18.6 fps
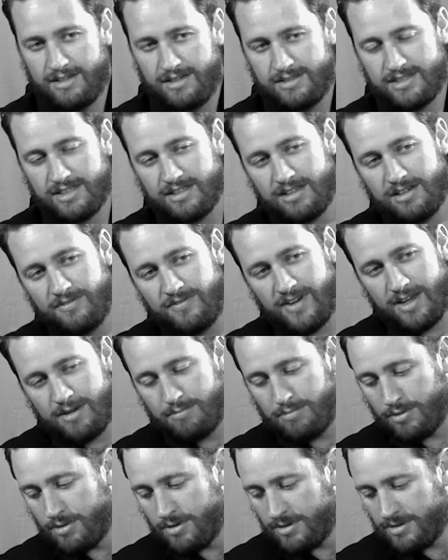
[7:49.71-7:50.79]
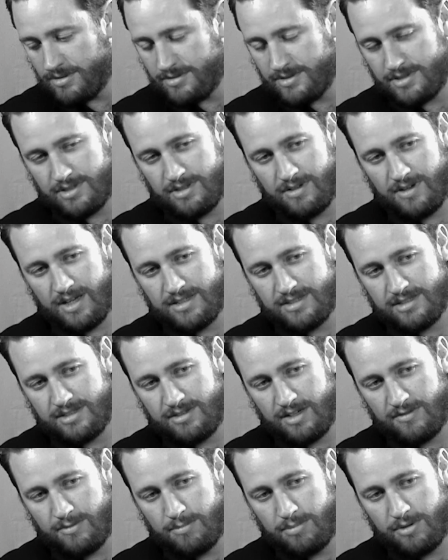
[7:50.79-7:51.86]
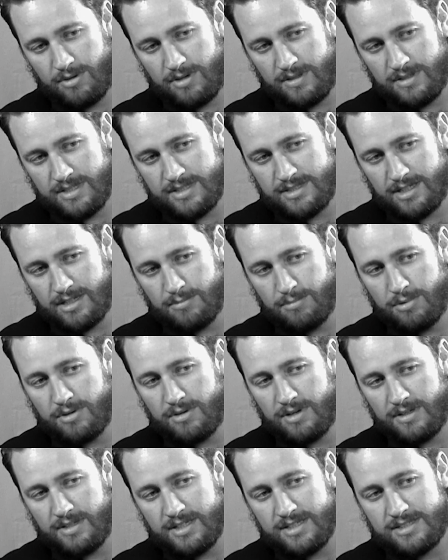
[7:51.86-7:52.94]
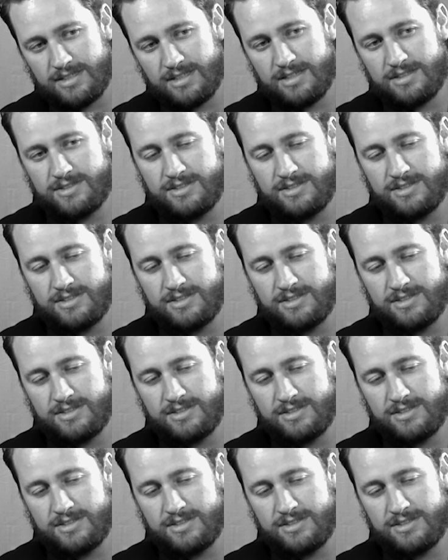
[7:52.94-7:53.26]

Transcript: solidified borders, as in you have a border on this side, a border on this side.